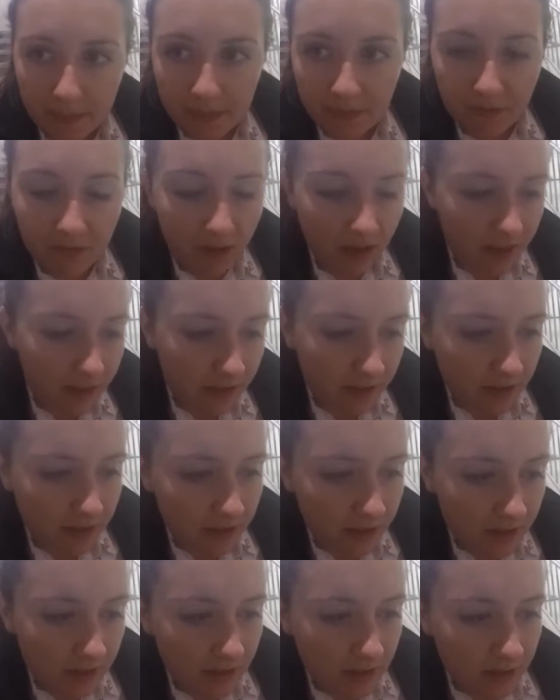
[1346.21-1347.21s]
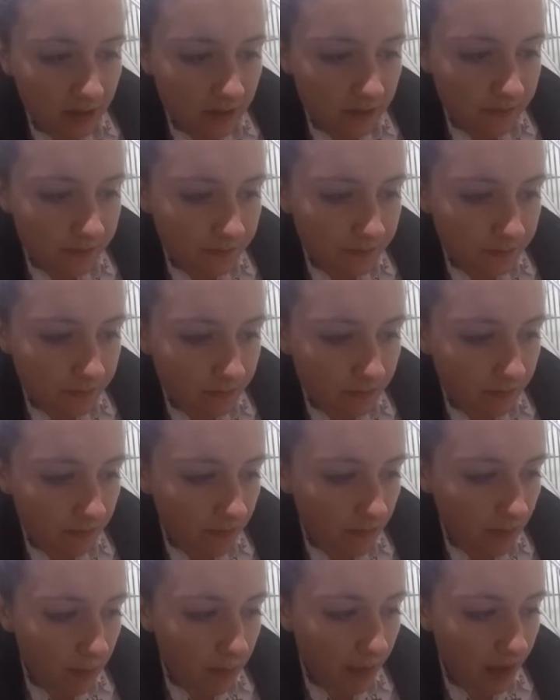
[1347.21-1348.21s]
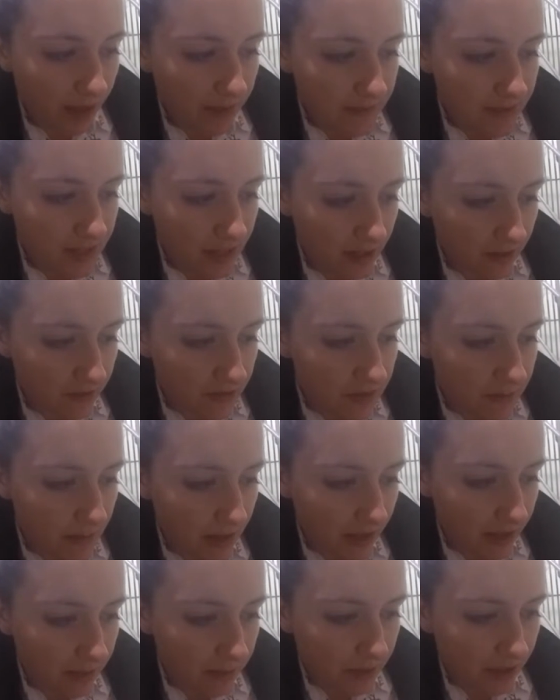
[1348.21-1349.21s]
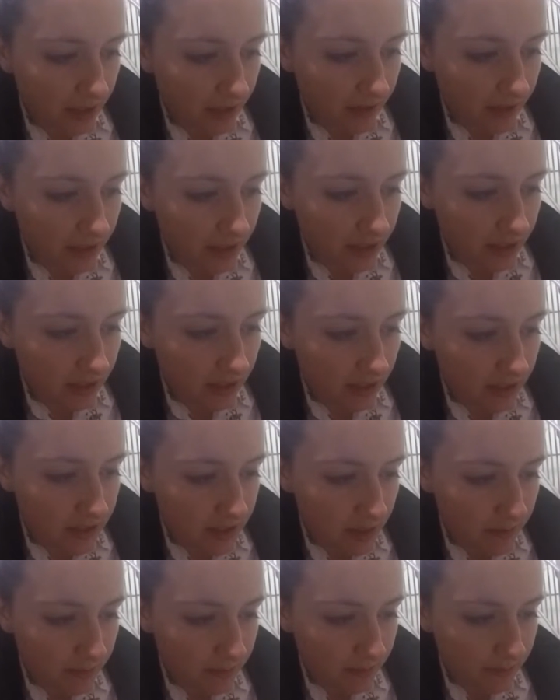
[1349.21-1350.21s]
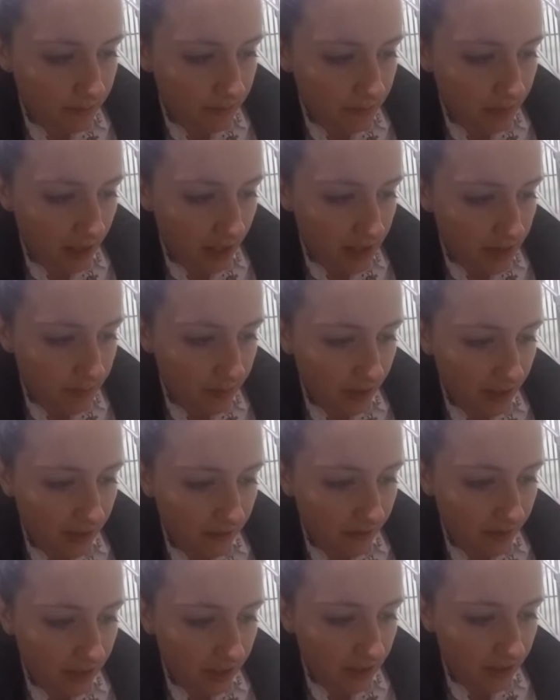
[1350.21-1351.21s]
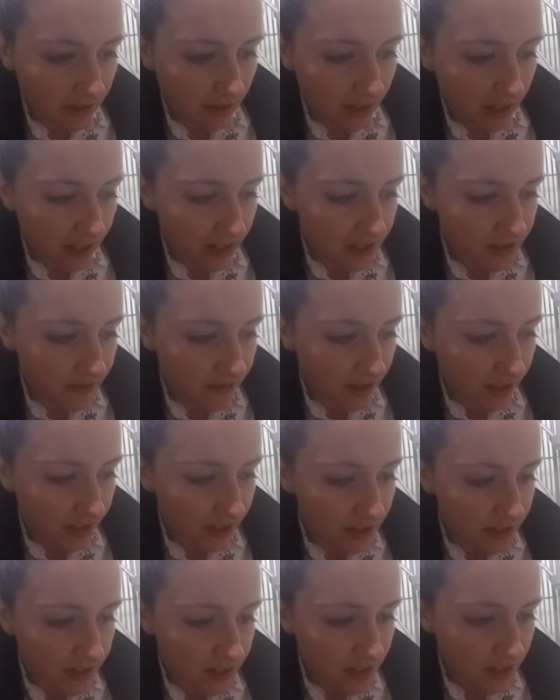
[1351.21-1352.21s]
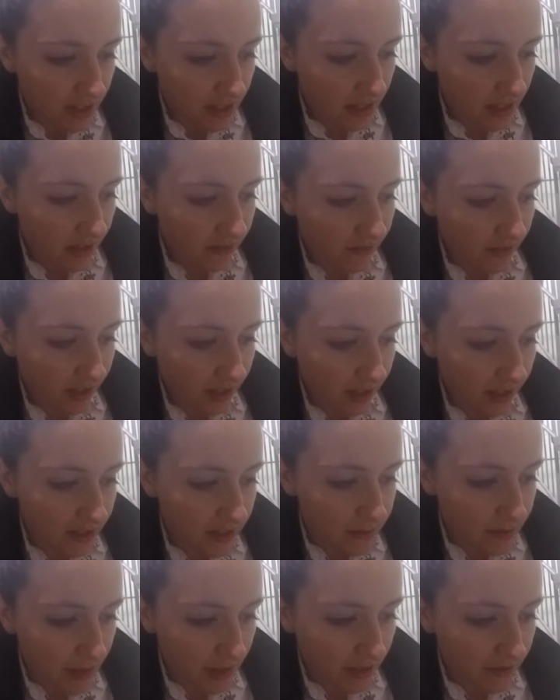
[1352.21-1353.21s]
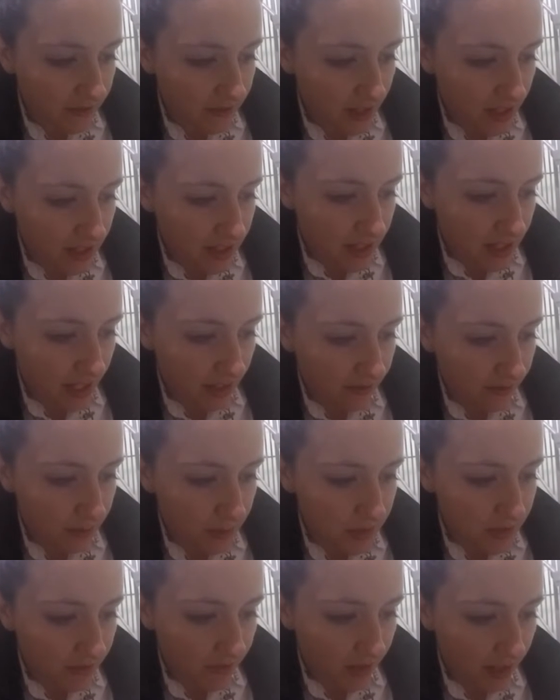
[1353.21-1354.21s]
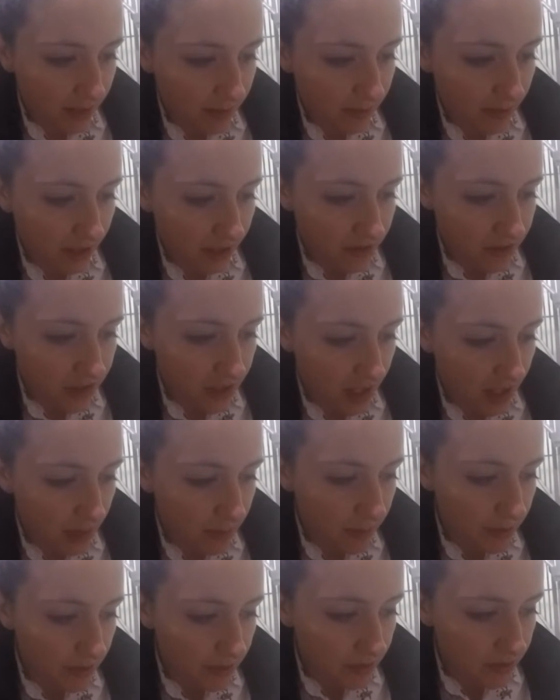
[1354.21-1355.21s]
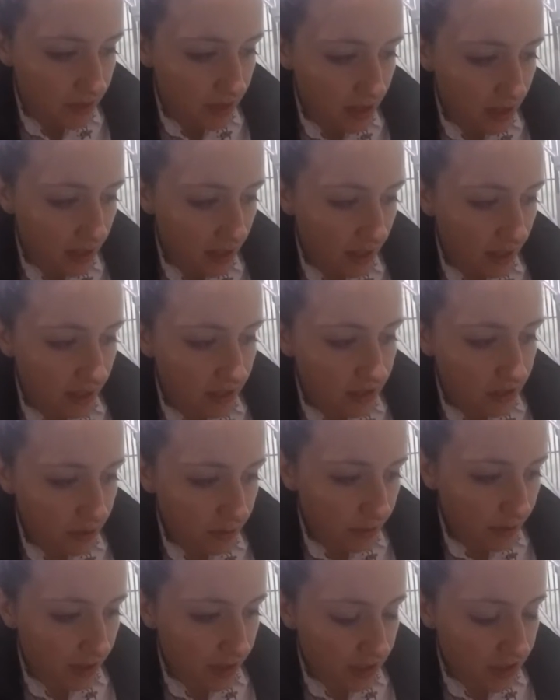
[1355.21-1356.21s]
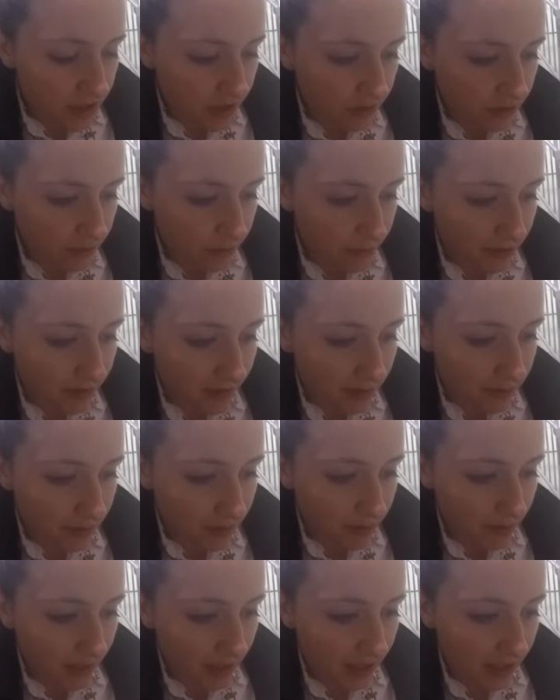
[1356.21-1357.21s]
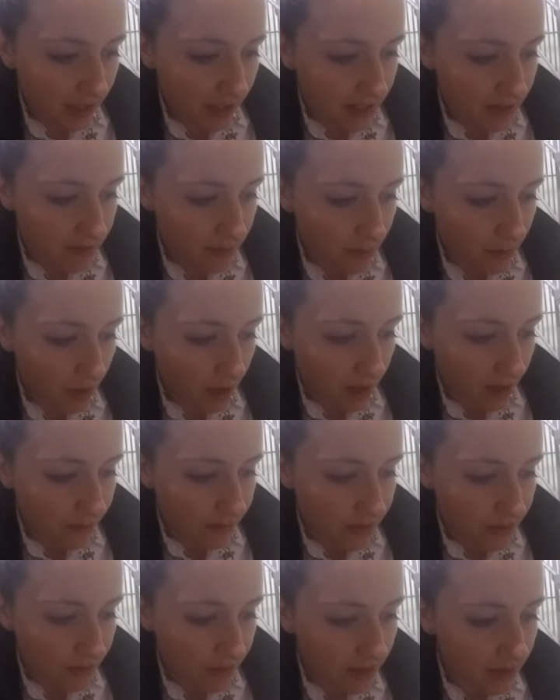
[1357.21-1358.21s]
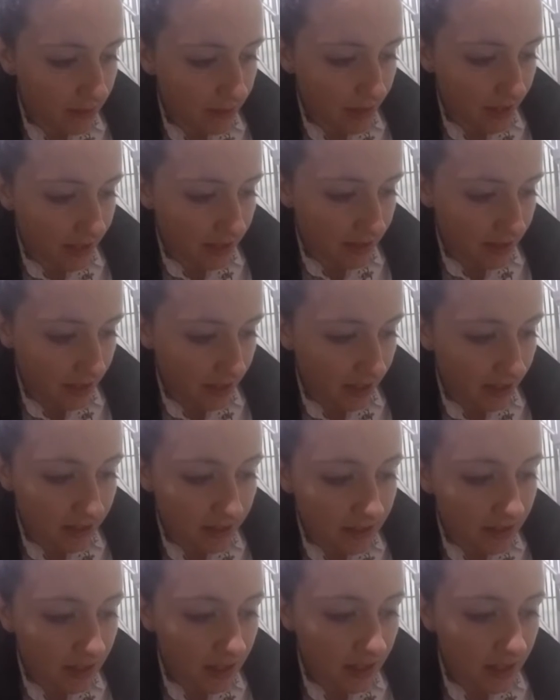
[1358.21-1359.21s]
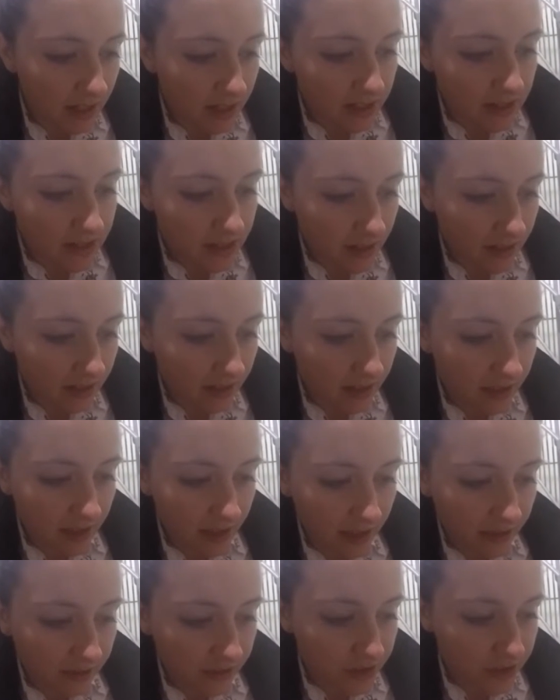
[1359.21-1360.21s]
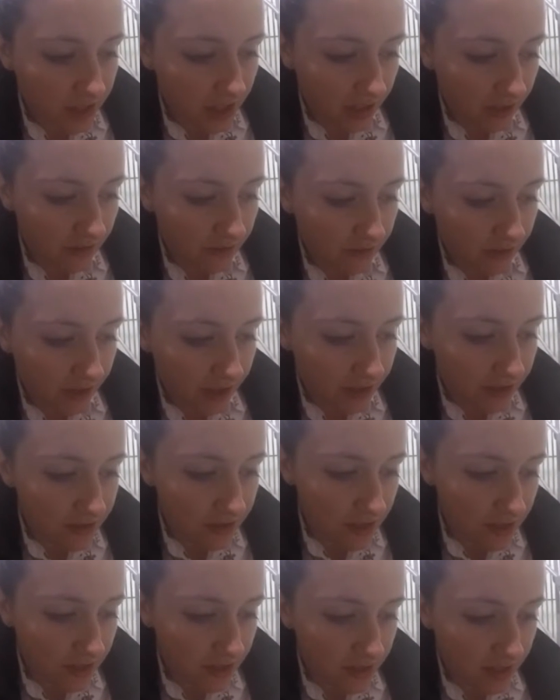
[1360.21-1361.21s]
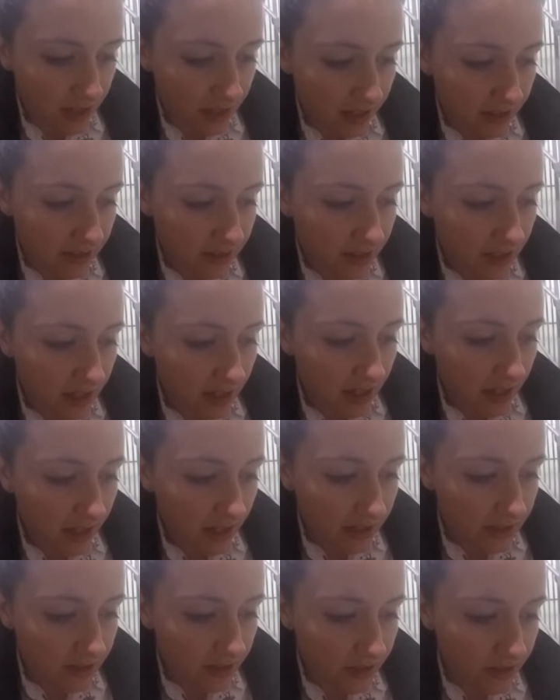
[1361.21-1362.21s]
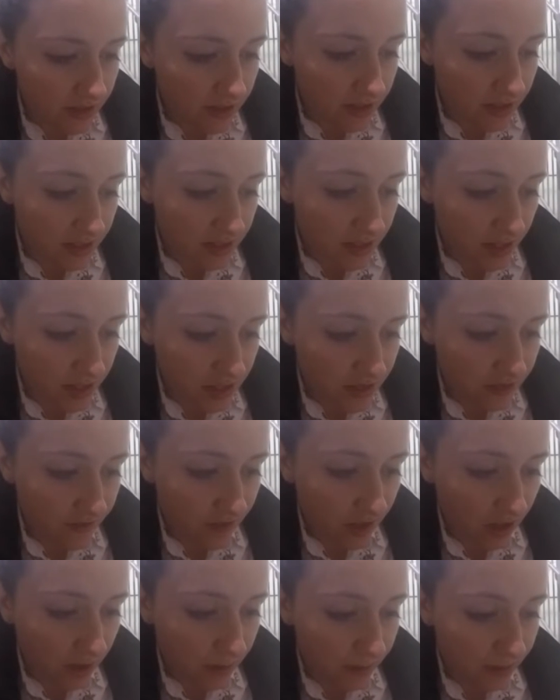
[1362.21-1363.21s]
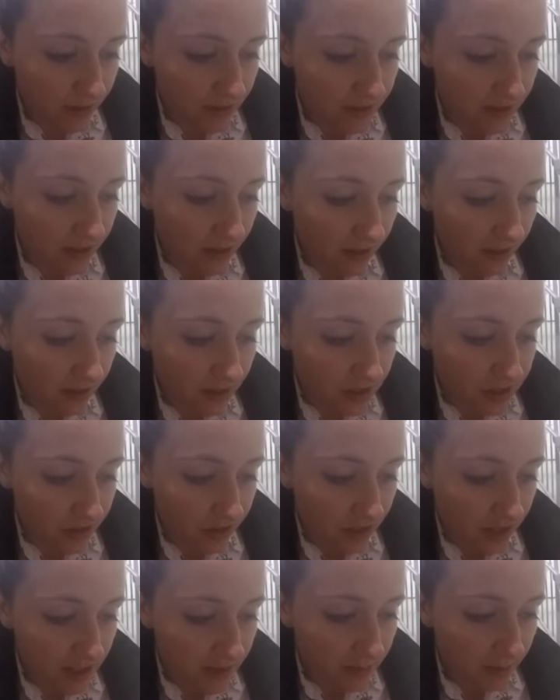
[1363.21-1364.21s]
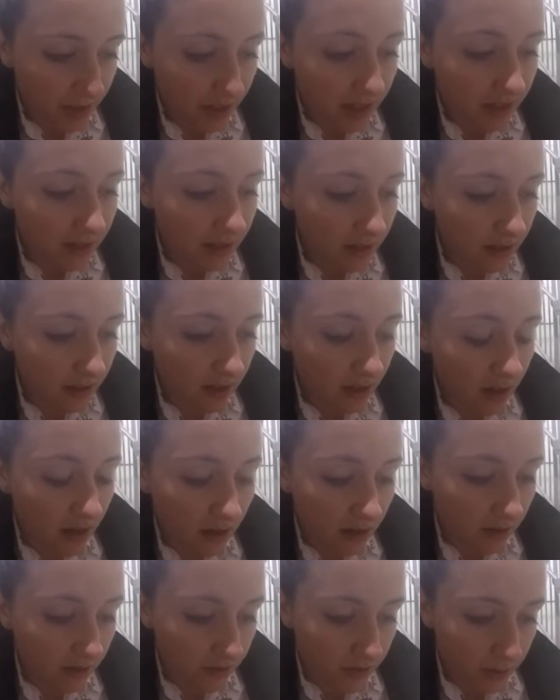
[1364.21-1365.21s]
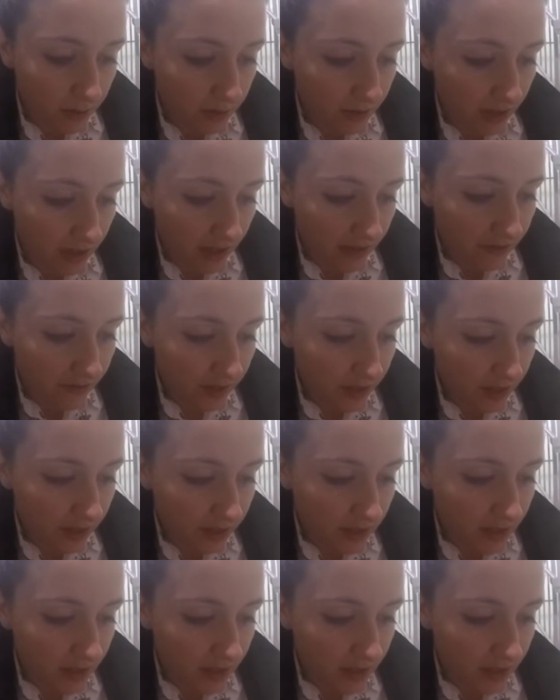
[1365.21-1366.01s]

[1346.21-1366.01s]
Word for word: The father, by himself, smiling proudly, contem- contemplatively, clicking his fingers, flicking a speck of dust now from his fine brown shiny boots. Two pretty children with limpid black eyes were walking between them hand in hand. Suddenly, the elder child freed her sister's hand and turned a succession of cartwheels in the lush grass plot. All of them were laughing.